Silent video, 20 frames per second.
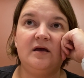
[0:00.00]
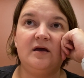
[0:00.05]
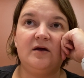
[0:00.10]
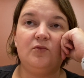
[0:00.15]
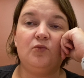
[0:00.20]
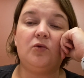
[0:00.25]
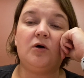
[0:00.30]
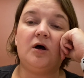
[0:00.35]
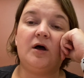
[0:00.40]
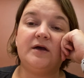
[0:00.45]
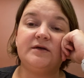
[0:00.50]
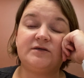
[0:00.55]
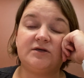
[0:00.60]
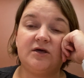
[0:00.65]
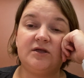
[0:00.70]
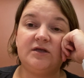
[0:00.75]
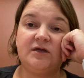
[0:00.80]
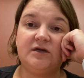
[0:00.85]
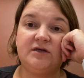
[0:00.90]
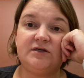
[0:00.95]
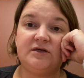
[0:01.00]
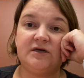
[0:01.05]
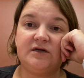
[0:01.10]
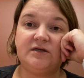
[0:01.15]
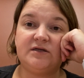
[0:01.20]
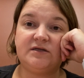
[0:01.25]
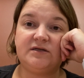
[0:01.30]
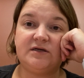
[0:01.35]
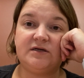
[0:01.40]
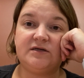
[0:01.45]
well, I saw the
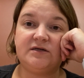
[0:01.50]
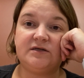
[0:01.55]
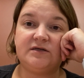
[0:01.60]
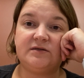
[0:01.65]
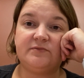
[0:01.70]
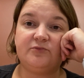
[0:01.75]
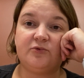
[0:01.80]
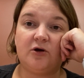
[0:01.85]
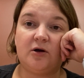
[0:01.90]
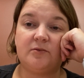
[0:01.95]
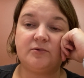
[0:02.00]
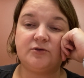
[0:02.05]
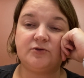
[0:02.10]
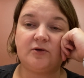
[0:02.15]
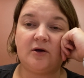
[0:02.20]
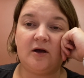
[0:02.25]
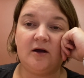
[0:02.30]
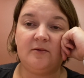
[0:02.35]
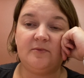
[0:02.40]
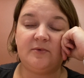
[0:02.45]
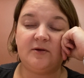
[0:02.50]
Enchanted Stitches prompts are up,